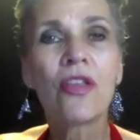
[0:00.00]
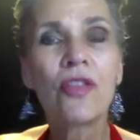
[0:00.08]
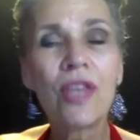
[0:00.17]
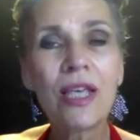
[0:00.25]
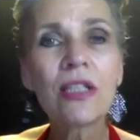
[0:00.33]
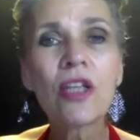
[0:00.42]

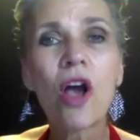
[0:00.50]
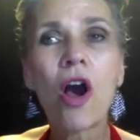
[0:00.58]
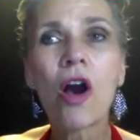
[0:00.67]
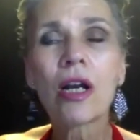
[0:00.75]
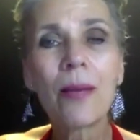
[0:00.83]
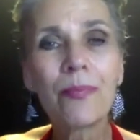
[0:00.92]
These
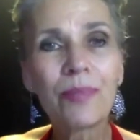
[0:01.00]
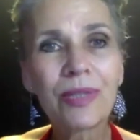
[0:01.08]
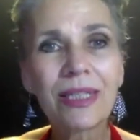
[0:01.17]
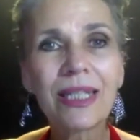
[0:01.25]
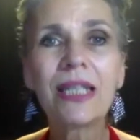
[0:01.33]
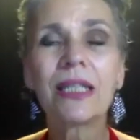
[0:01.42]
are
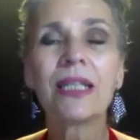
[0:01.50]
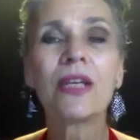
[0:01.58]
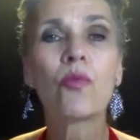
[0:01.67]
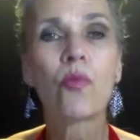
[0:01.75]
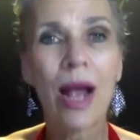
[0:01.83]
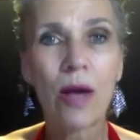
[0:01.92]

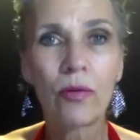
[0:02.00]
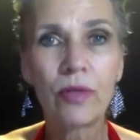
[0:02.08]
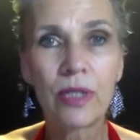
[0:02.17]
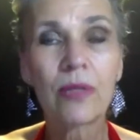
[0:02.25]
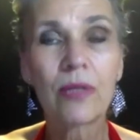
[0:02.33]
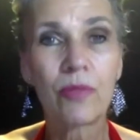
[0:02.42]
completely
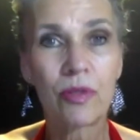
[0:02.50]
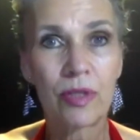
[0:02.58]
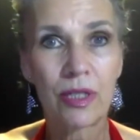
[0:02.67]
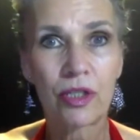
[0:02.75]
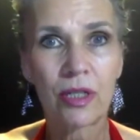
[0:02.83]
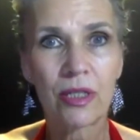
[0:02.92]
rounded
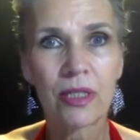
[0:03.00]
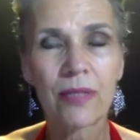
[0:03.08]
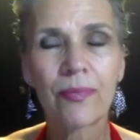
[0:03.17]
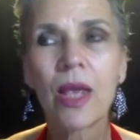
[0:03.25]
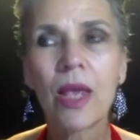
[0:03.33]
musicians.